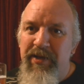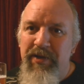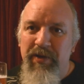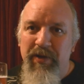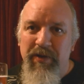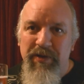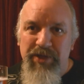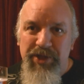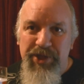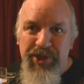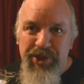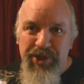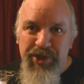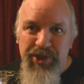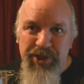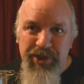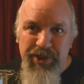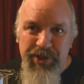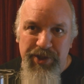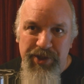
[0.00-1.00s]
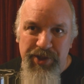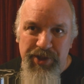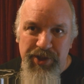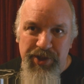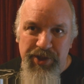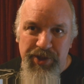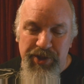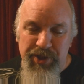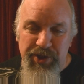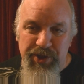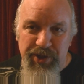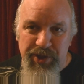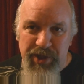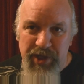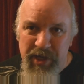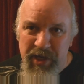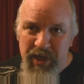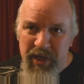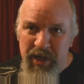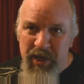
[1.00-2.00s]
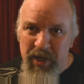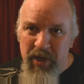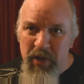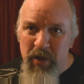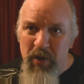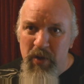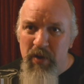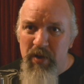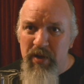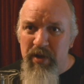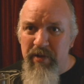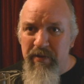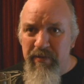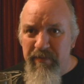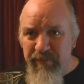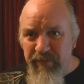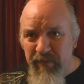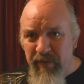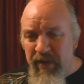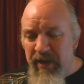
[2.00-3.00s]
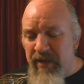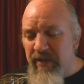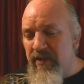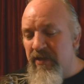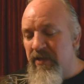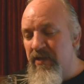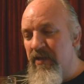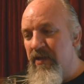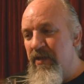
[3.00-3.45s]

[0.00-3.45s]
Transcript: not sugar-fied.